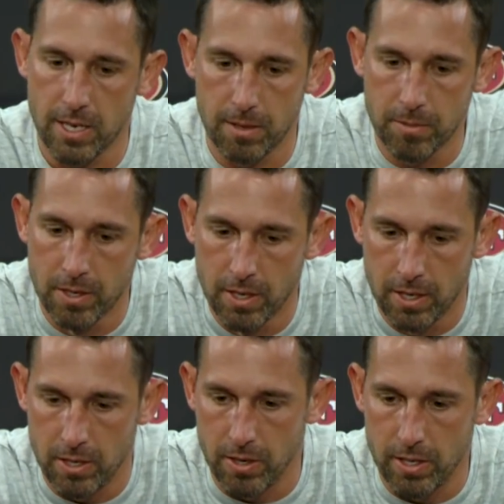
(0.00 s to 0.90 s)
game.
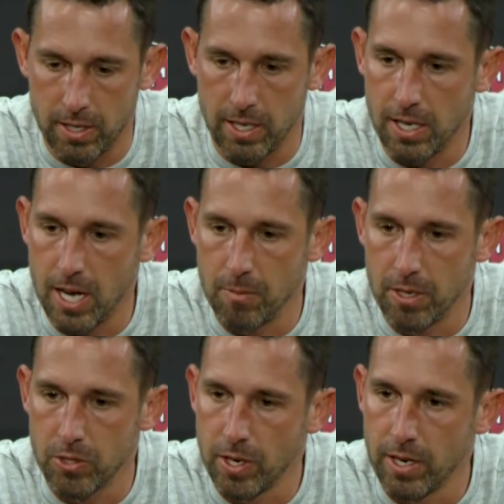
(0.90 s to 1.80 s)
You know, I think he came
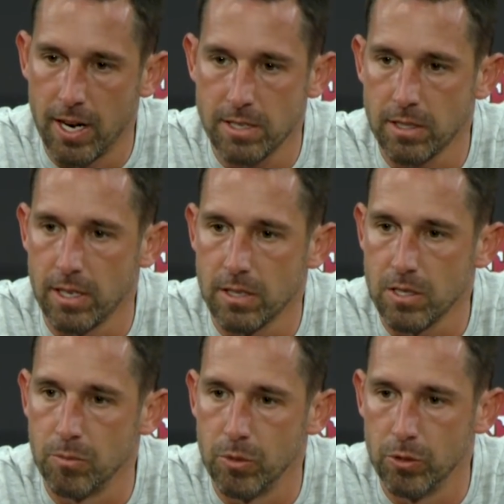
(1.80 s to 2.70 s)
in trying to isolate on
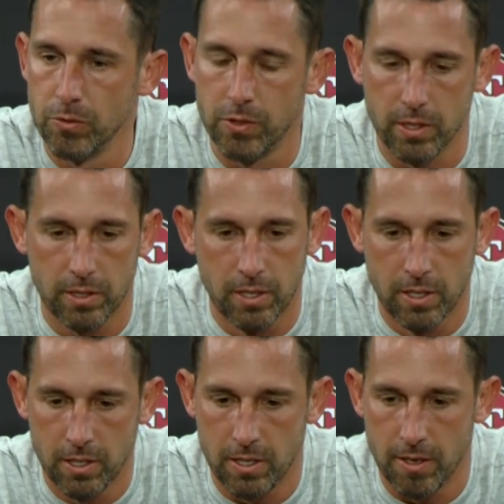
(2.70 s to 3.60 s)
some moves, and
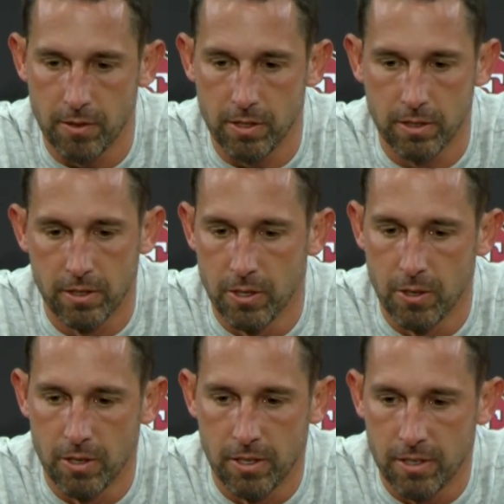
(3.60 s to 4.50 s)
you never.
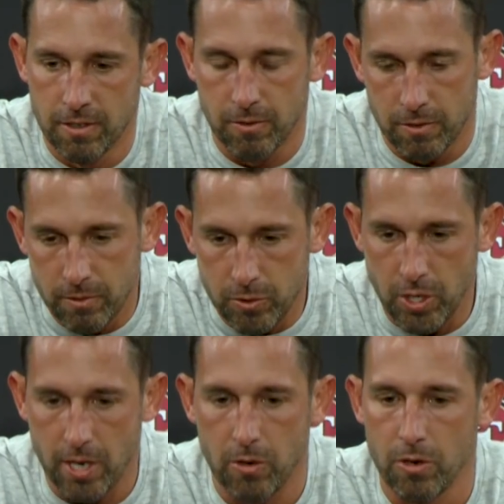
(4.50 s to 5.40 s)
We
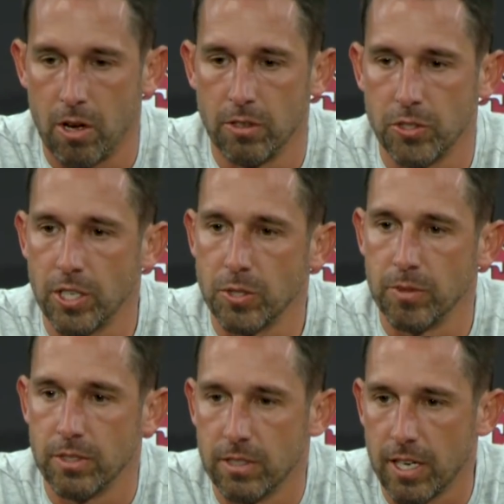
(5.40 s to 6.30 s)
try to hold all
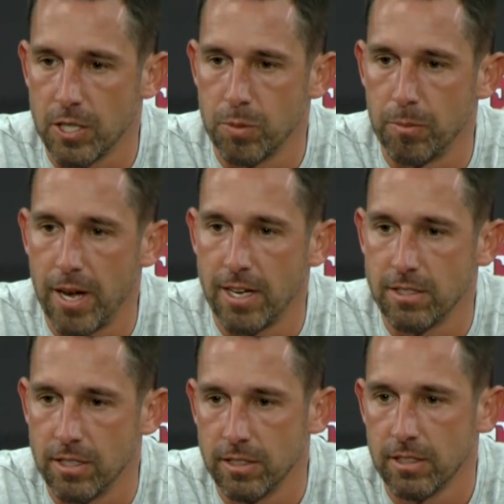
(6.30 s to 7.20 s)
judgment until guys put
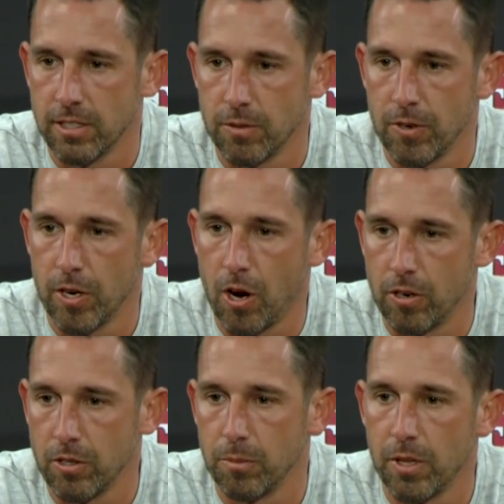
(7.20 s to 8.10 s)
pads on. Guys are very
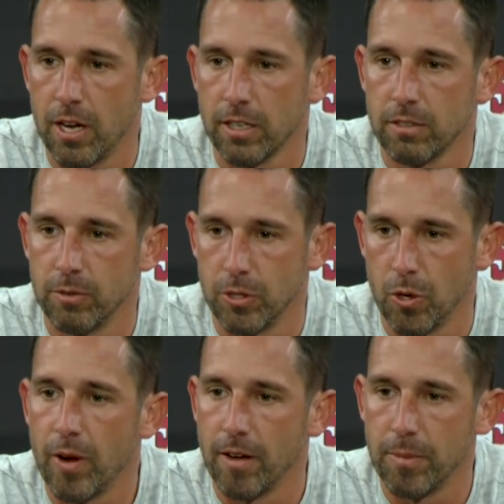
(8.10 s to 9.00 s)
hard to block when you
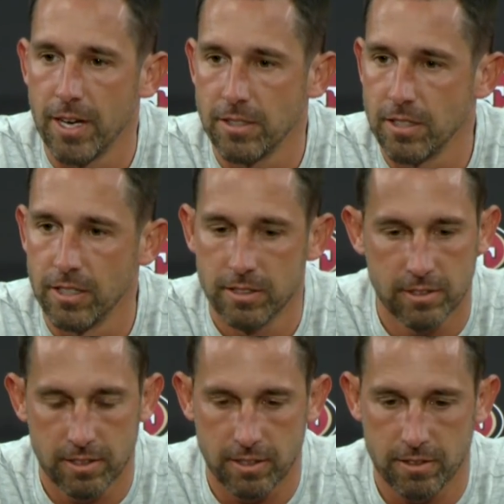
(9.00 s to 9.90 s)
don't have pads on.
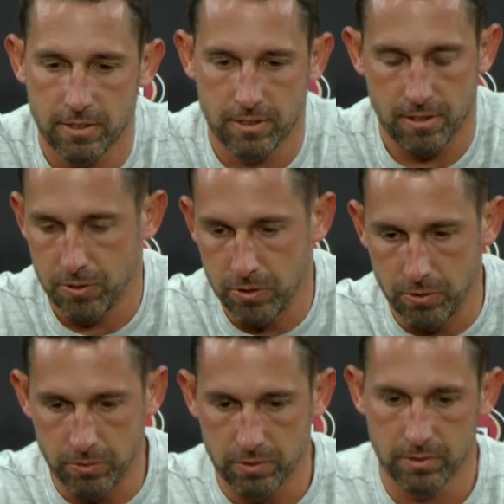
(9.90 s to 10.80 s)
It's, they're
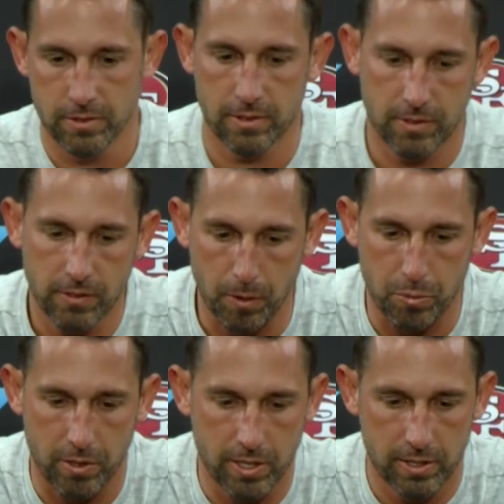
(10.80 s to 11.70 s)
too
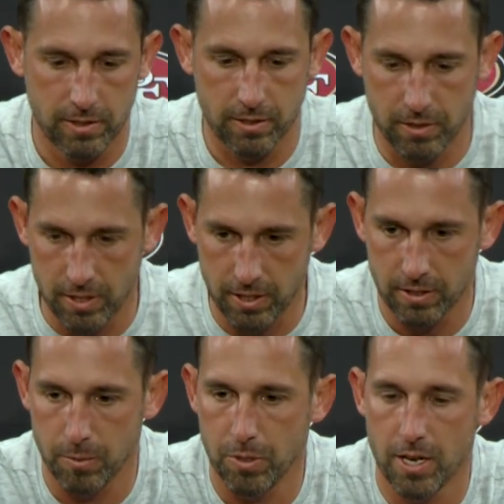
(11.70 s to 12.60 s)
slippery until you can
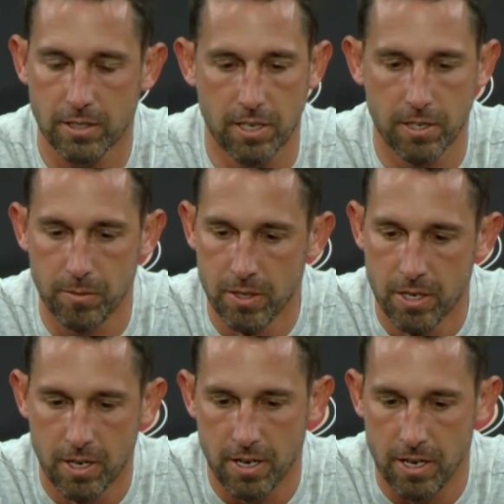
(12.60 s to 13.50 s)
get the blocks on him.
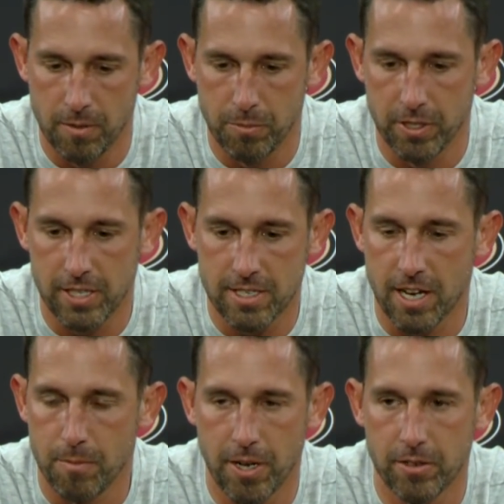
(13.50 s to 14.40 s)
Um, but he's
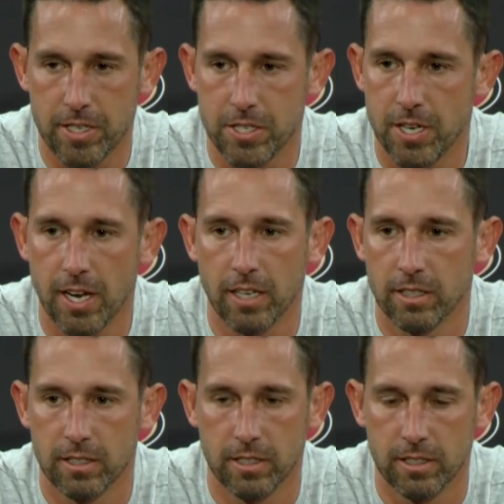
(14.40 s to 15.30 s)
gotten better each day,
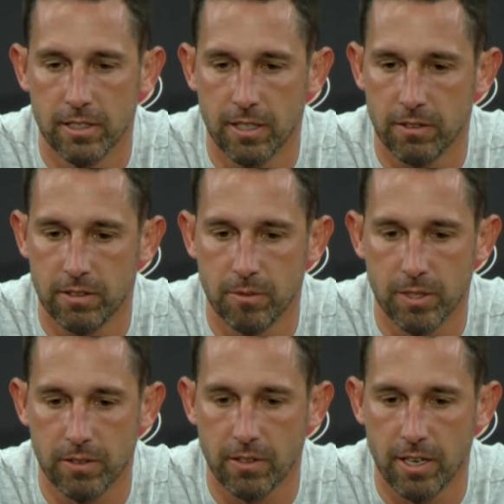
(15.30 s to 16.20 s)
and that's to
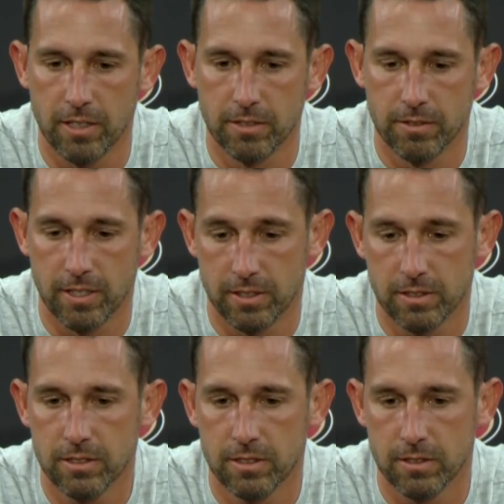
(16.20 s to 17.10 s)
me a sign of that
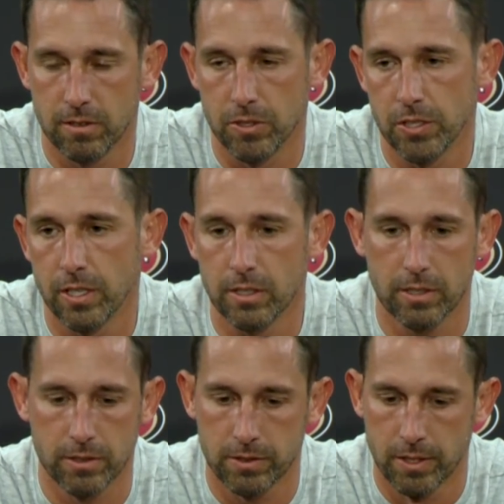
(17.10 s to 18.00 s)
he's it's legit
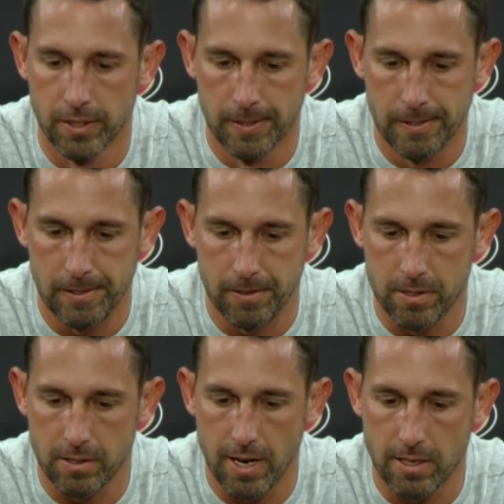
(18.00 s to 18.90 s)
because you know
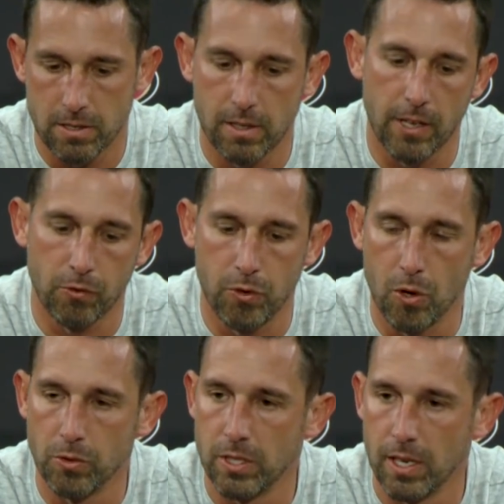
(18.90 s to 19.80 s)
these last the last
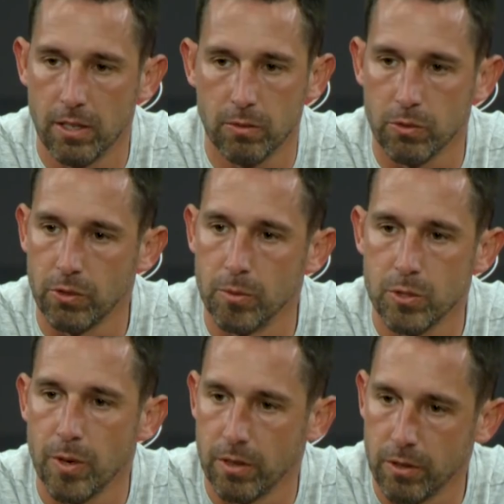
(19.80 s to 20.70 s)
few OTAs were so
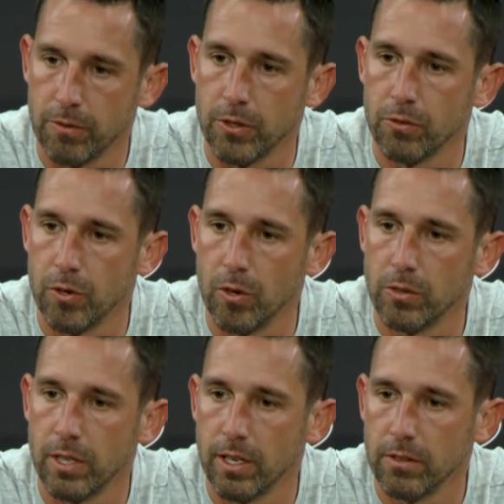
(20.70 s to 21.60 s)
much better than the first few
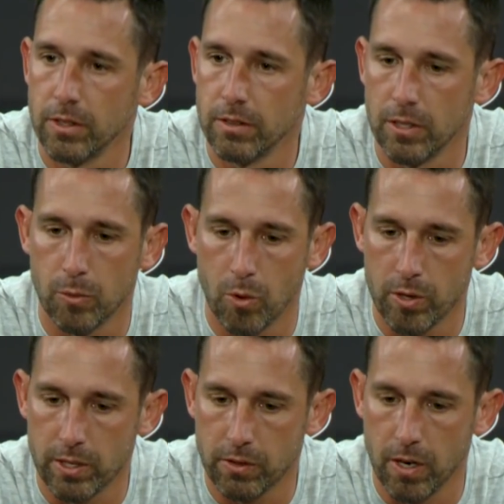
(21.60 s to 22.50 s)
OTAs, and I think the more
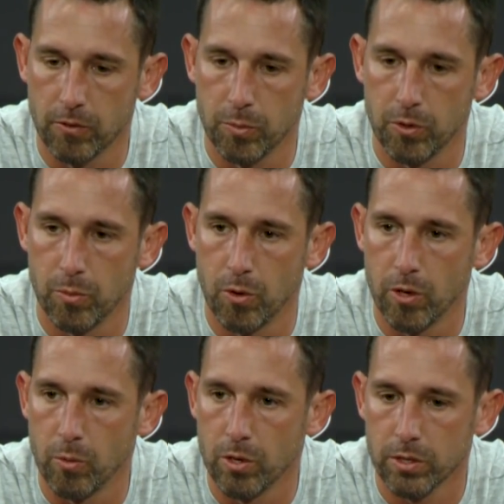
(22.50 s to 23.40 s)
he gets comfortable, the more
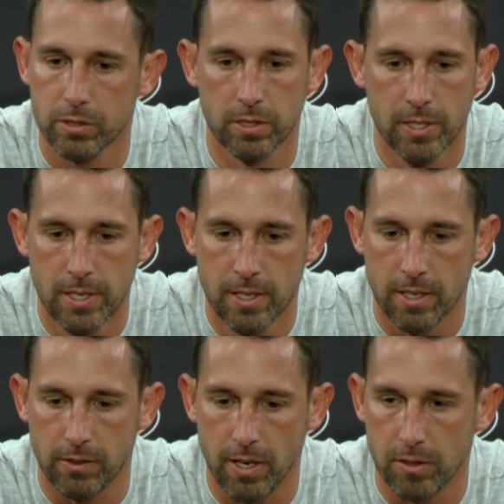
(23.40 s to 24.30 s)
he works.
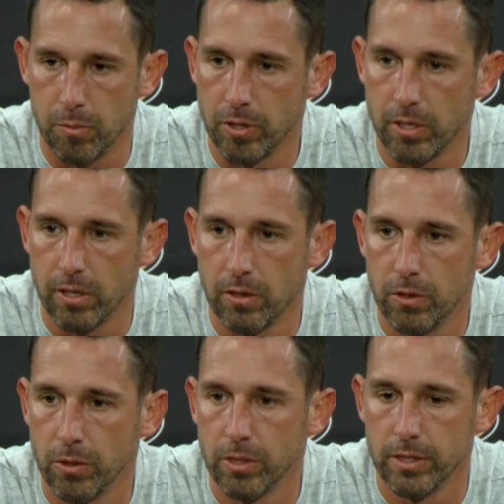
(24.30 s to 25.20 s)
He's got the ability to
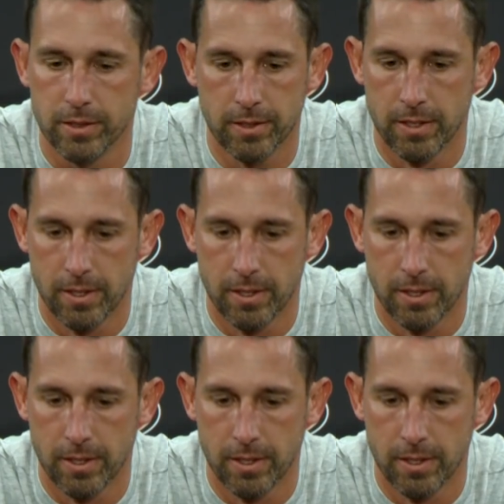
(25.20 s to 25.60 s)
do it, and